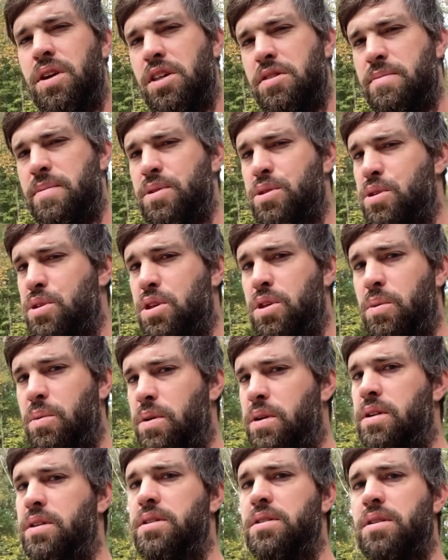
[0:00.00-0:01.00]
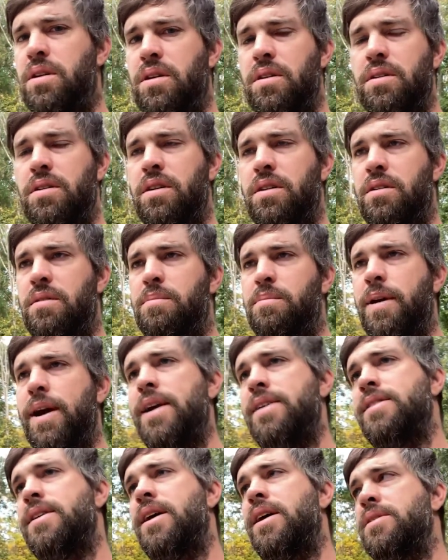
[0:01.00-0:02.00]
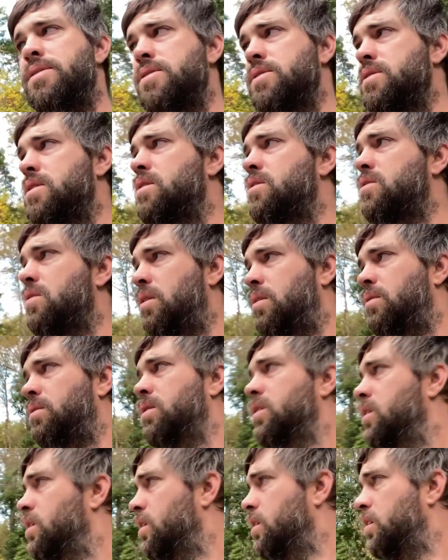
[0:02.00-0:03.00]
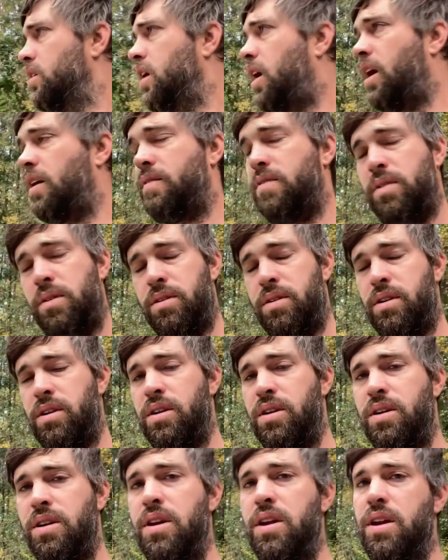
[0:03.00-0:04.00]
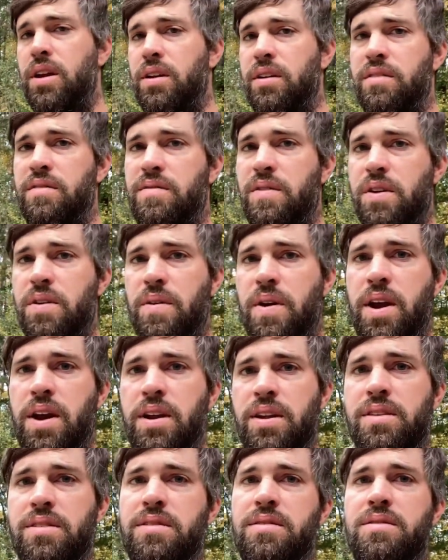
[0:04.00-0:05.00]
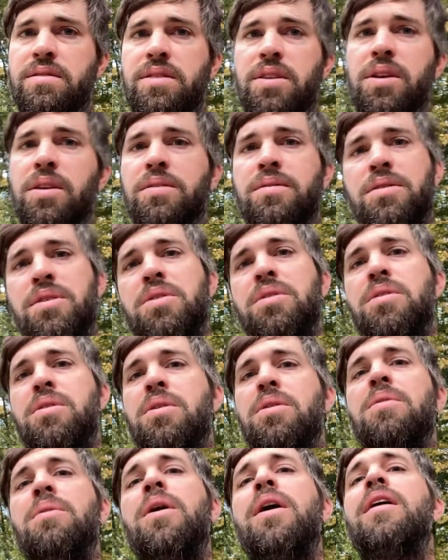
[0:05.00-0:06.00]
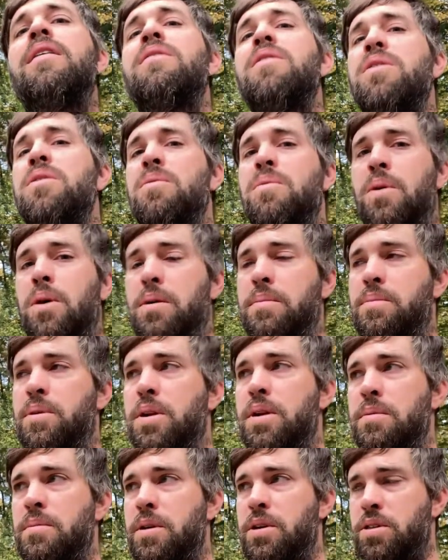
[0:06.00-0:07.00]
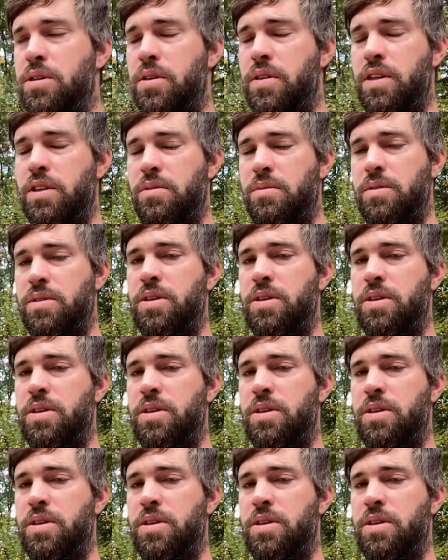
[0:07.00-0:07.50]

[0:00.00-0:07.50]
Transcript: as much as she wanted on our past houses. So I've told her, you know, free reign. It's you know, you do whatever you want pretty much on this one.